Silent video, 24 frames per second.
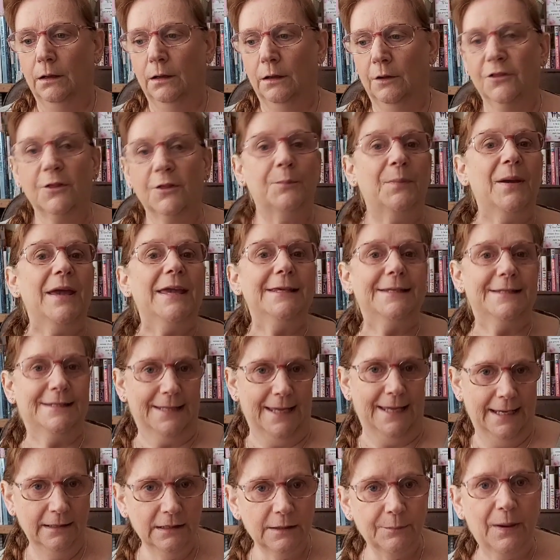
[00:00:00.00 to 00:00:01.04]
uh, the
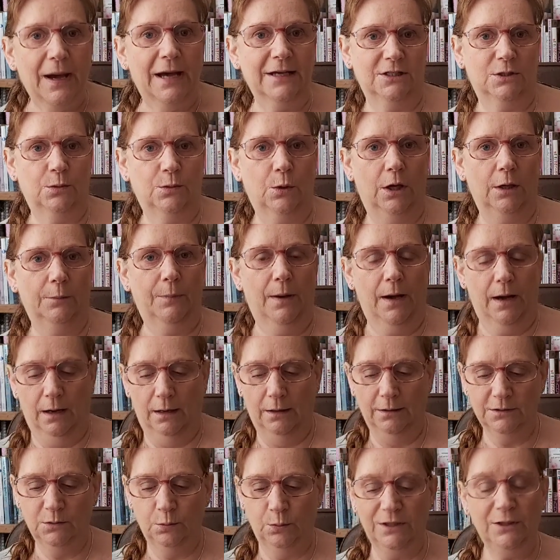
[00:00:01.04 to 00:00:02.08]
piecing the patchwork
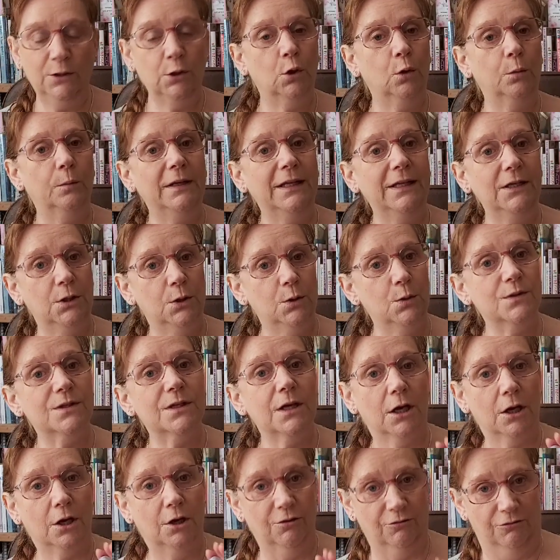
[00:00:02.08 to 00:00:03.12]
part we normally use
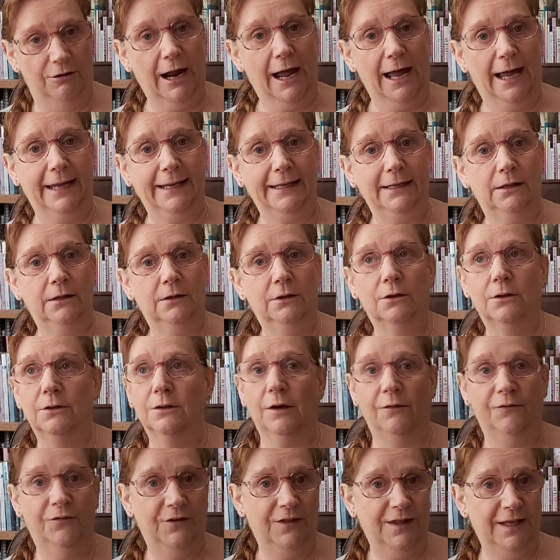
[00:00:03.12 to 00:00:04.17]
a grey
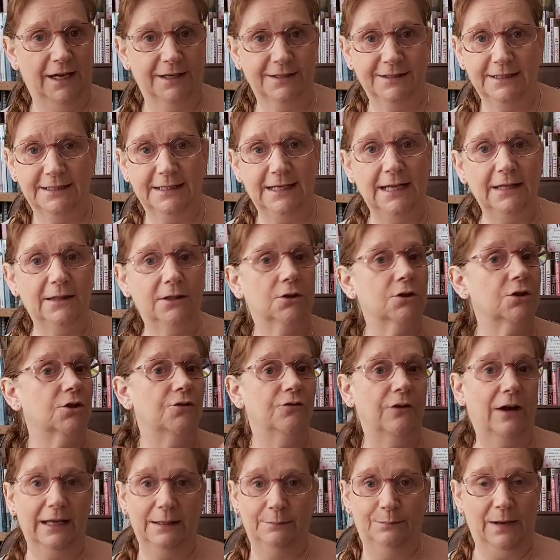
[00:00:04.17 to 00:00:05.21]
for the underneath because
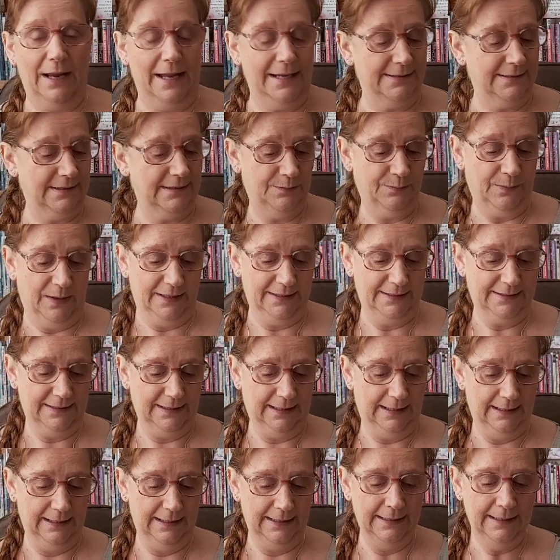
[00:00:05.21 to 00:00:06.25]
grey blends
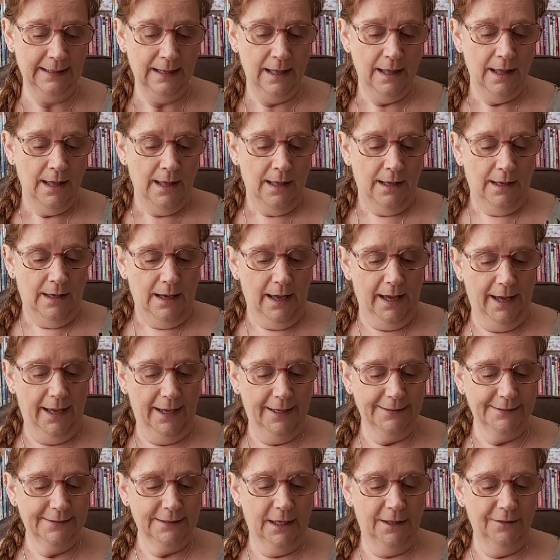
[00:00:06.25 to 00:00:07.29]
basically
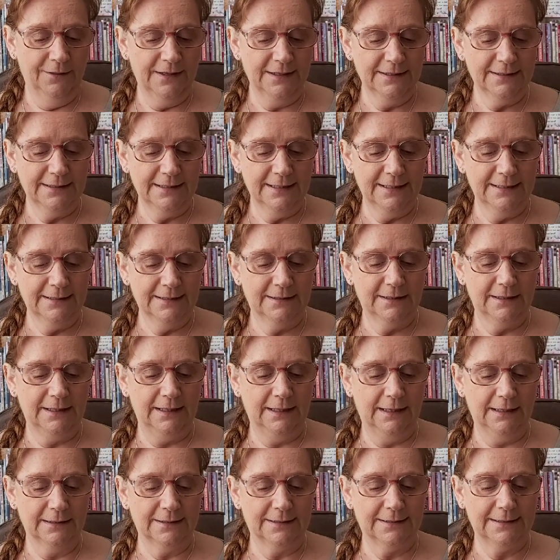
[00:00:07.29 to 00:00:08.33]
and uh, this is
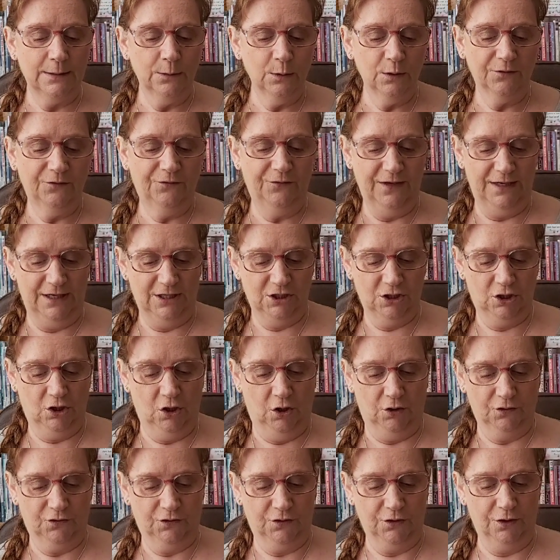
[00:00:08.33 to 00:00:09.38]
the silk finish
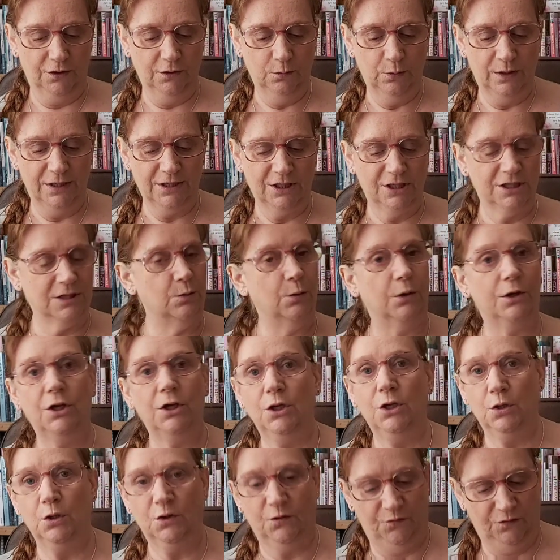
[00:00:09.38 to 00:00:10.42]
cotton which is what you
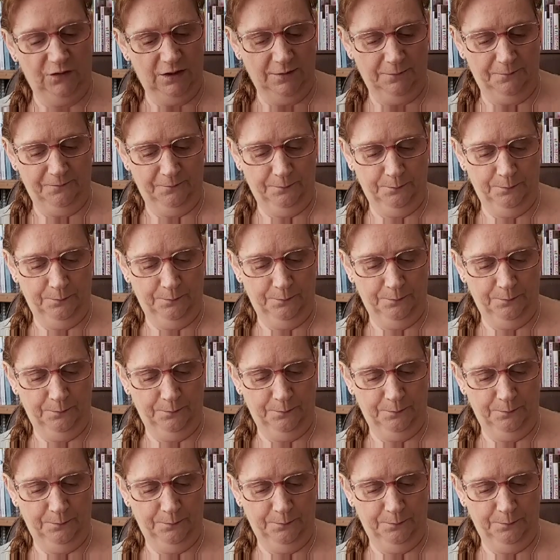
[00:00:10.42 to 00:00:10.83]
use for your